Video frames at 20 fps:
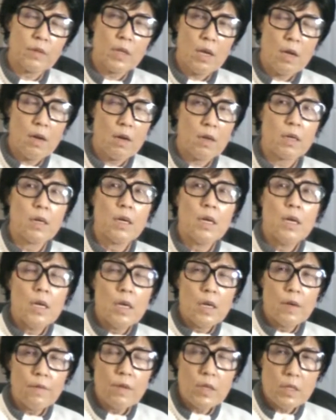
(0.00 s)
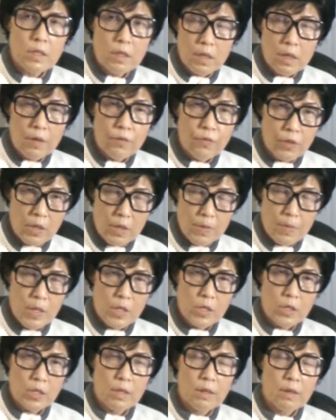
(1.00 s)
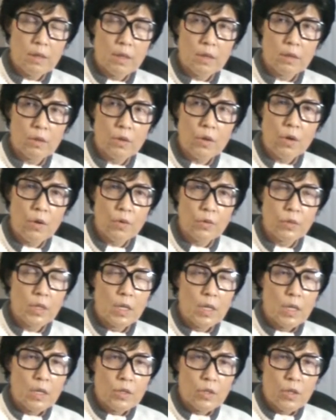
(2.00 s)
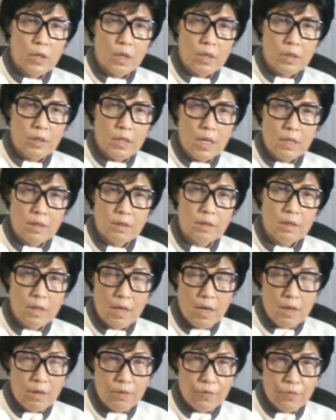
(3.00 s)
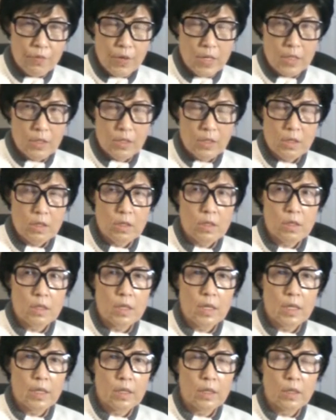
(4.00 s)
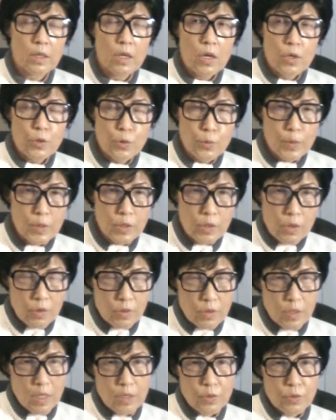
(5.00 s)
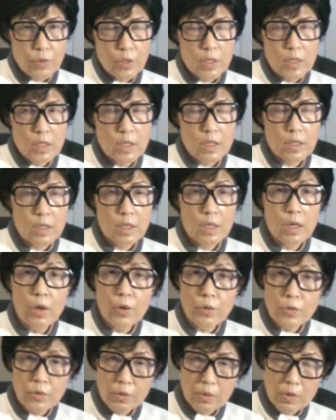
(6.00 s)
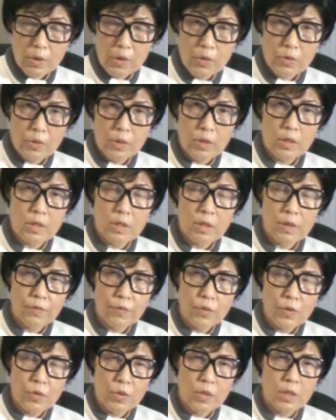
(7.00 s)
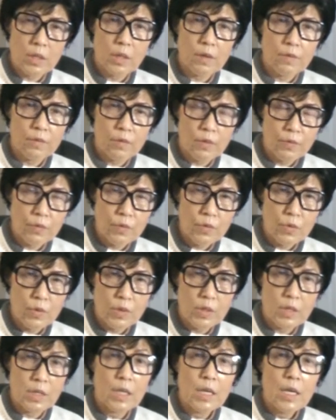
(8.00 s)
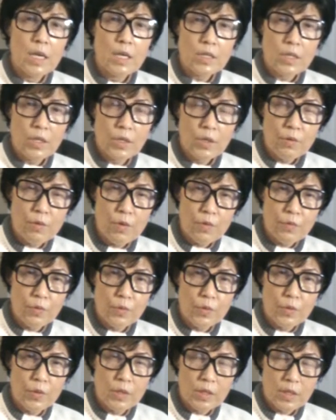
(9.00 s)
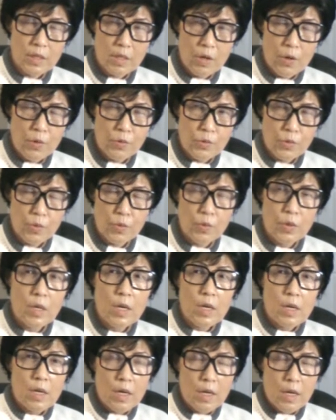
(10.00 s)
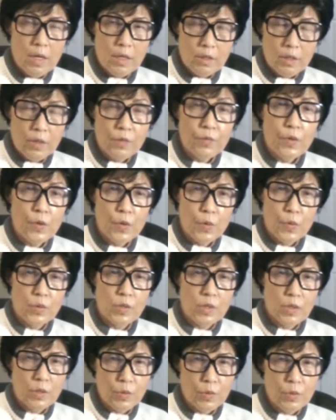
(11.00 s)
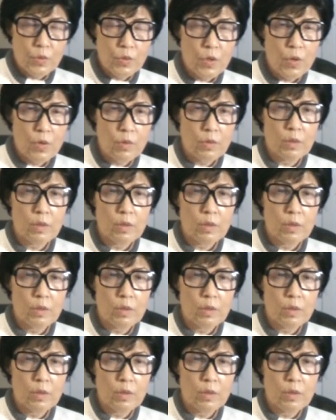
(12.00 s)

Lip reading: care. If there's inflammation, then test the other factors, like rheumatoid arthritis can also cause this effusion of the fluid. Synovial fluid can also effuse, so draw